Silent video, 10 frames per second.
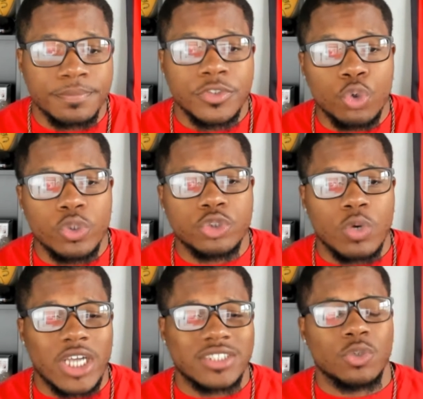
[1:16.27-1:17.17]
to his
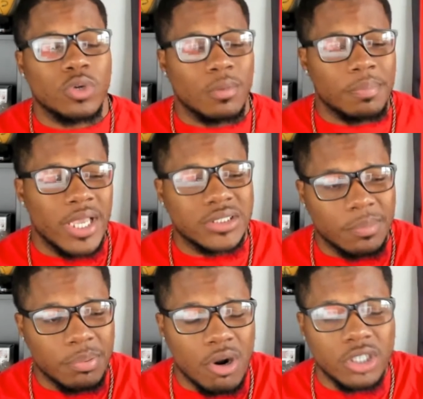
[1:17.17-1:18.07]
roster with as a
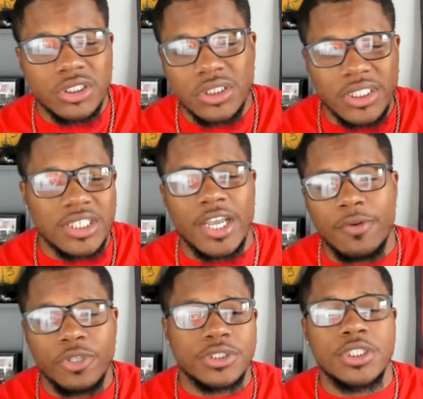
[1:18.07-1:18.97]
partially
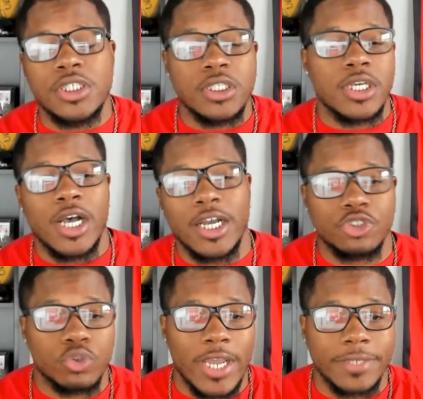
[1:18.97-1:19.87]
guaranteed
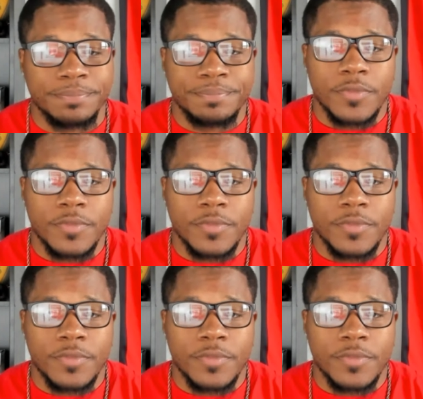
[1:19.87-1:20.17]
contract.